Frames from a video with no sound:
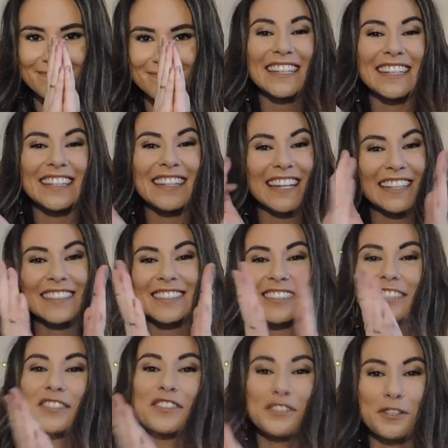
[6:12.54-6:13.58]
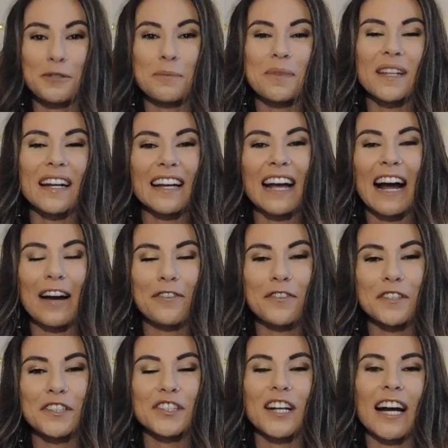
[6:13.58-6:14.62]
The next dupe that I have
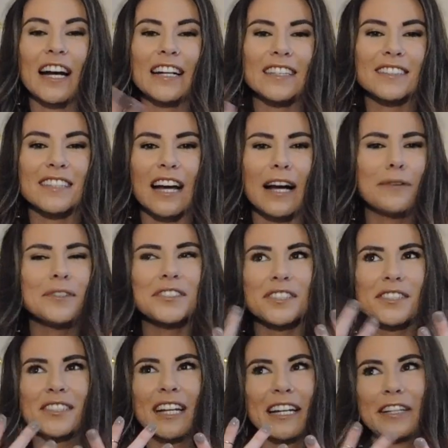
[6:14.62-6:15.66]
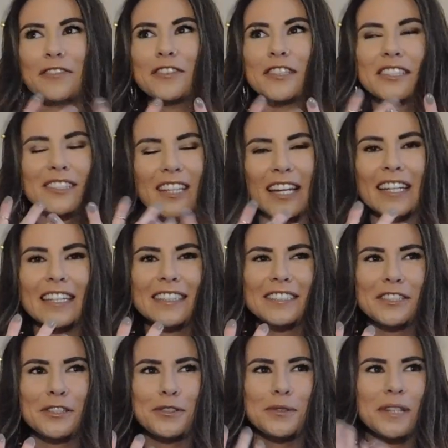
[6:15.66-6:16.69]
for you guys, I was just kind of excited
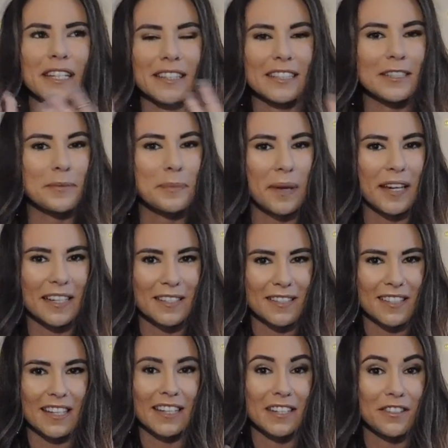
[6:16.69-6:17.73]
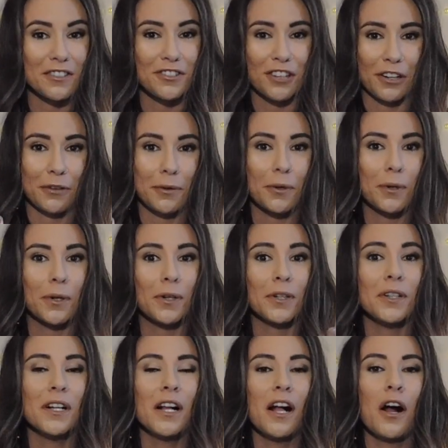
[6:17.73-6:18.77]
to get these pants in
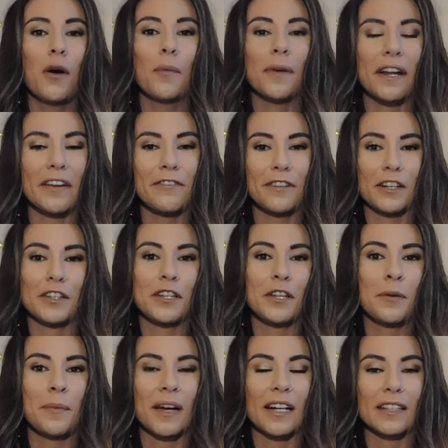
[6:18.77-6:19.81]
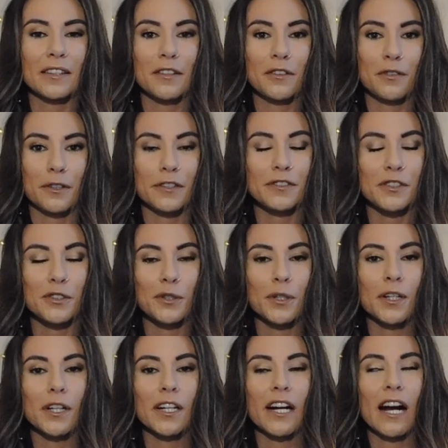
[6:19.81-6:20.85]
general. When I found them at the thrift
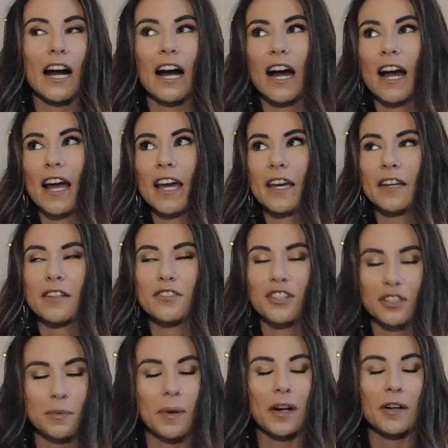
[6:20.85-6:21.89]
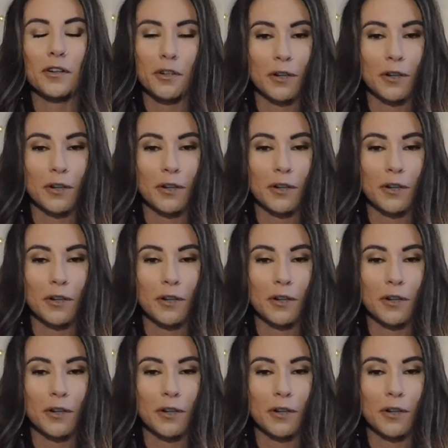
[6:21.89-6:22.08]
store, I just about